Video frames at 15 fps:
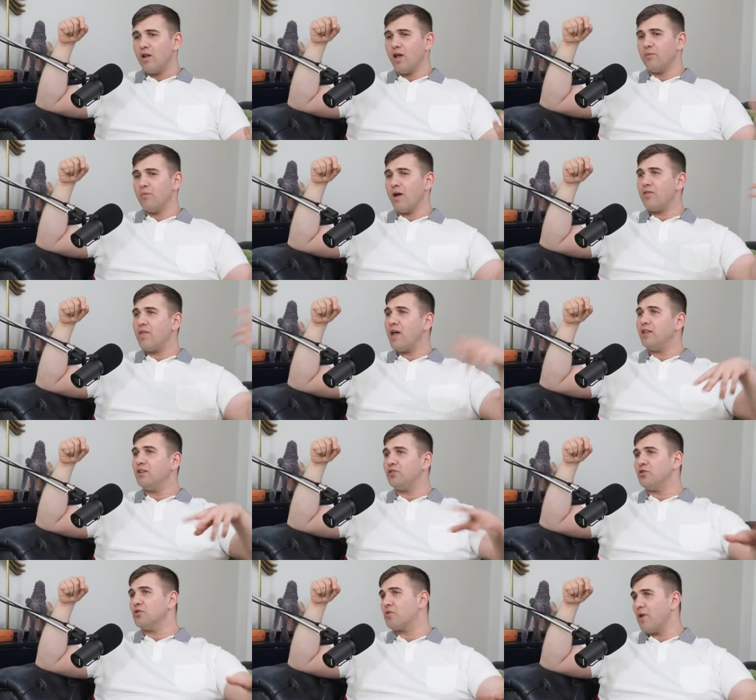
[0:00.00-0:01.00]
Like, my nan
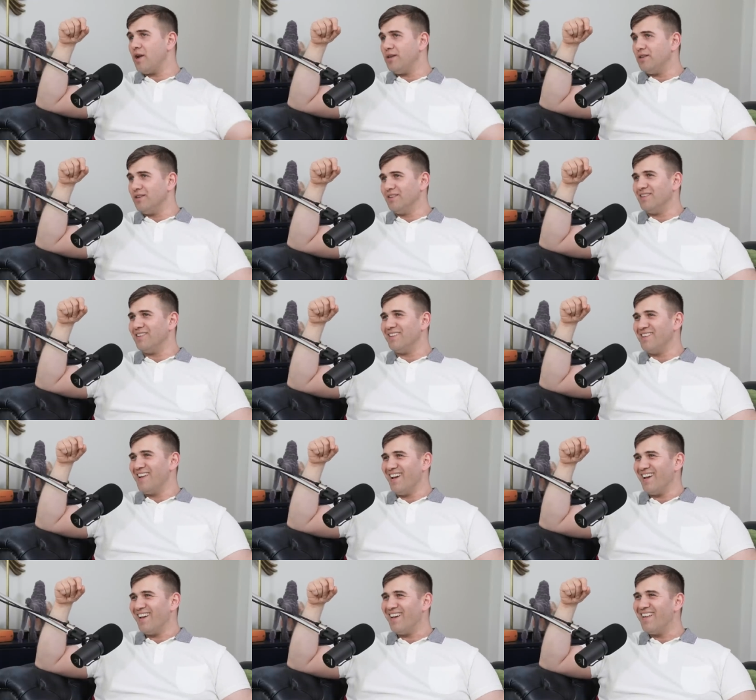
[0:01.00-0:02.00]
is Ukrainian,
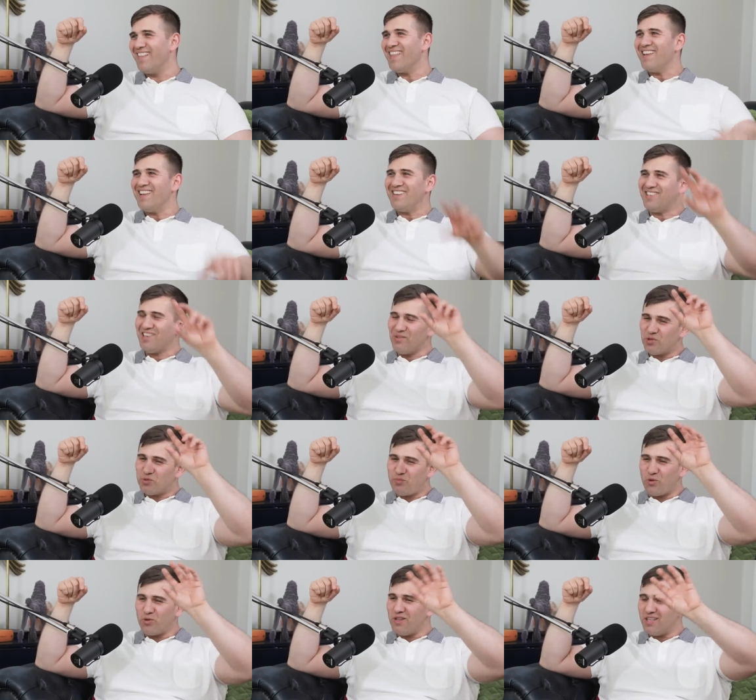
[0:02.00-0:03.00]
yeah? She was
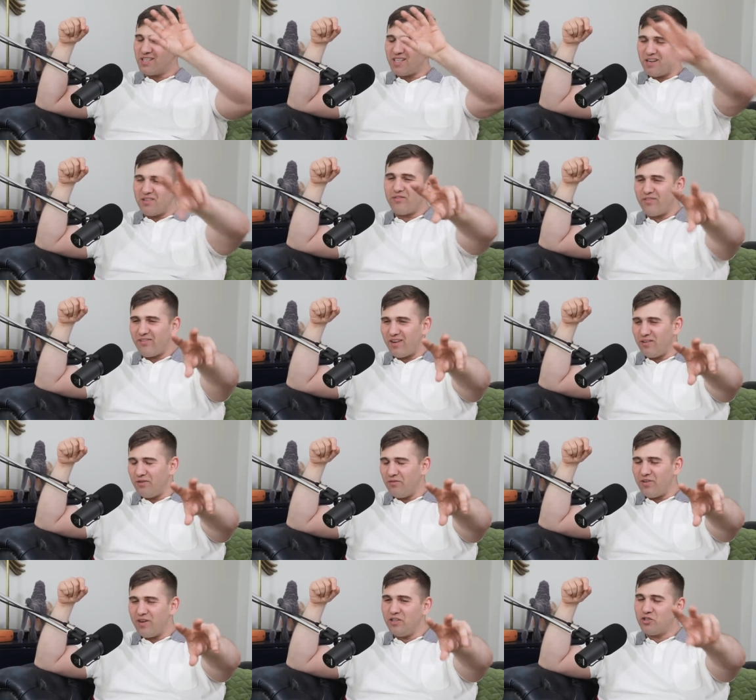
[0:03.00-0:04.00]
born in this
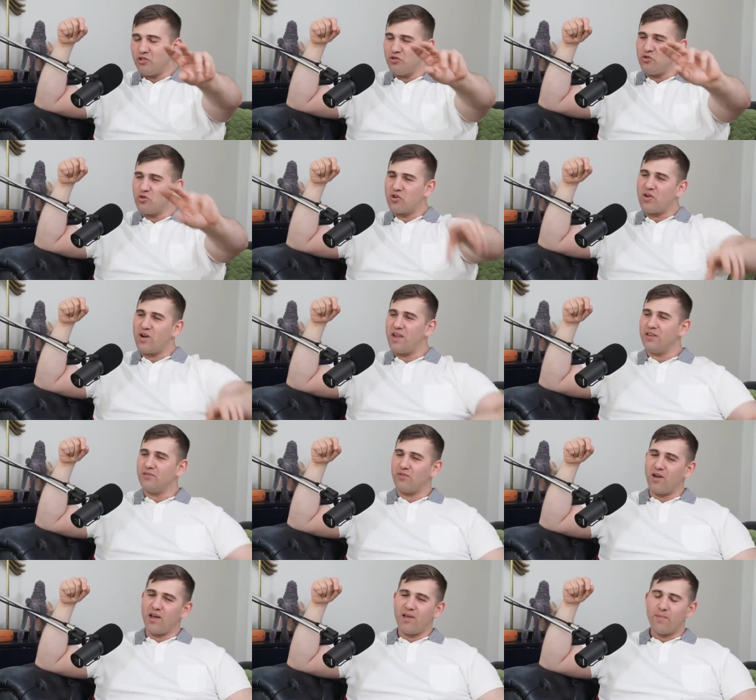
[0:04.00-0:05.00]
little village in Ukraine,
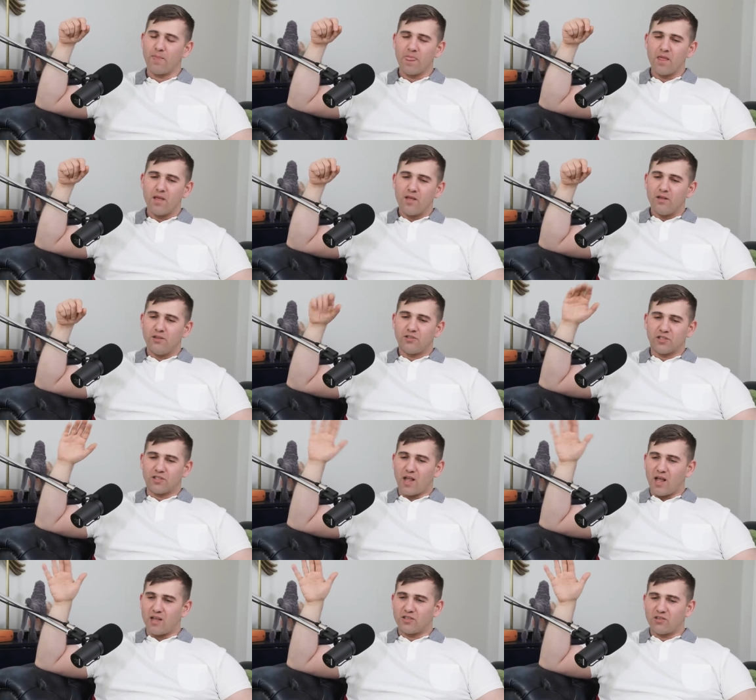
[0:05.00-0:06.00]
right? Just
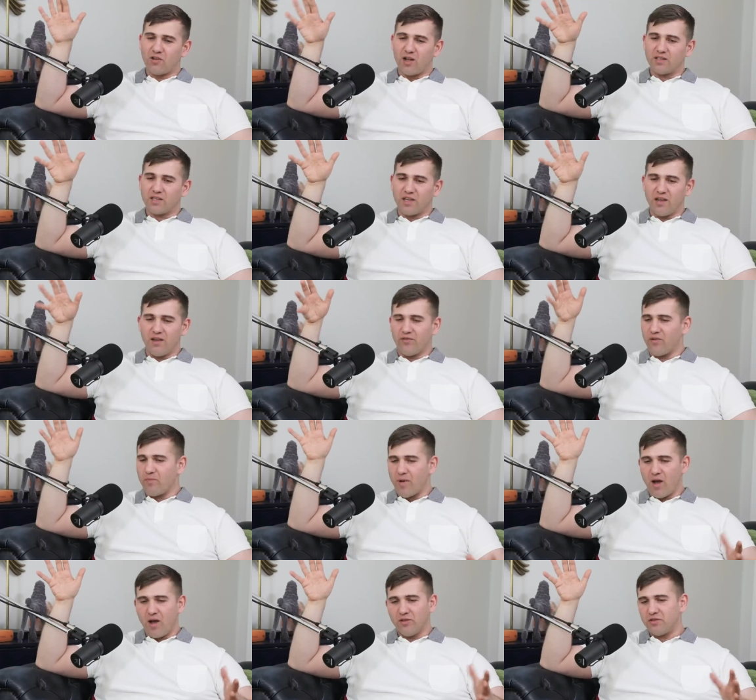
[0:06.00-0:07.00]
outside Kyiv,
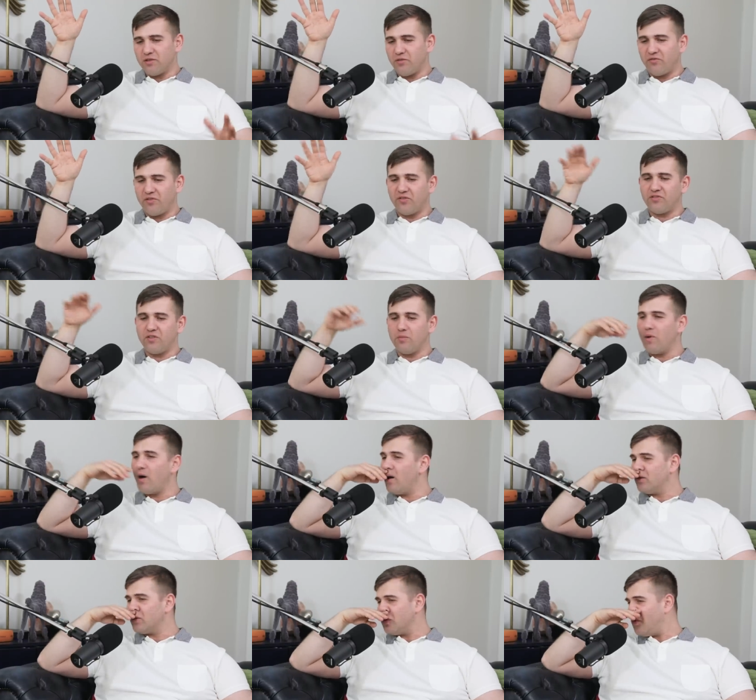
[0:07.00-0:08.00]
about 150
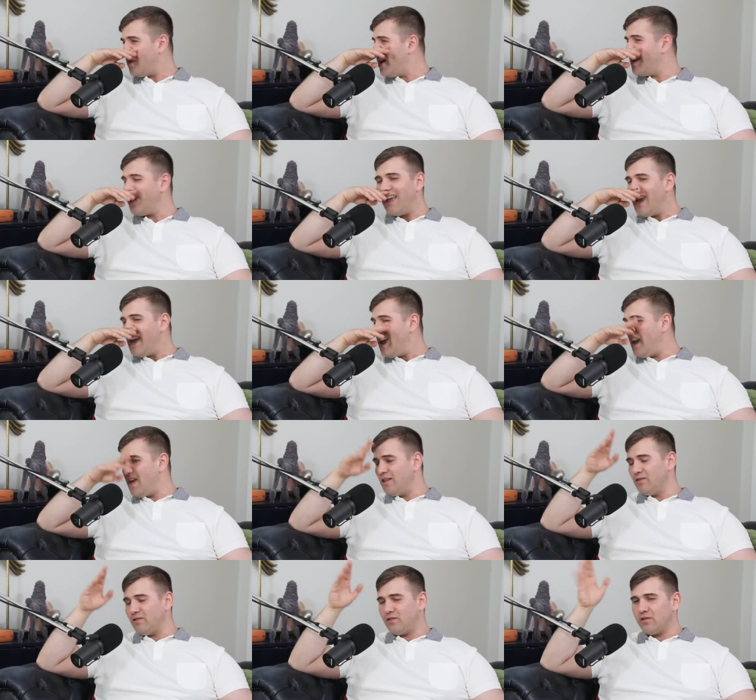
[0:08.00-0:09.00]
miles away.
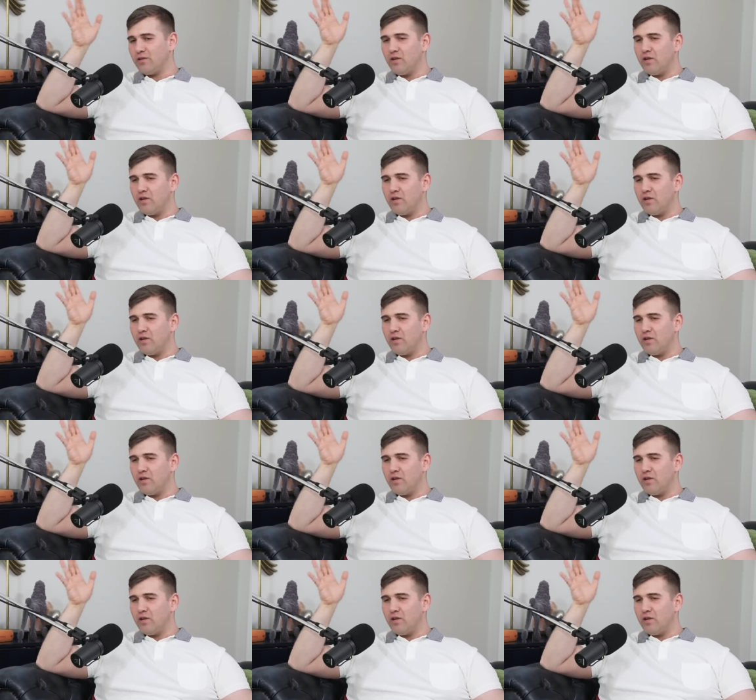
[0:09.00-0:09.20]
And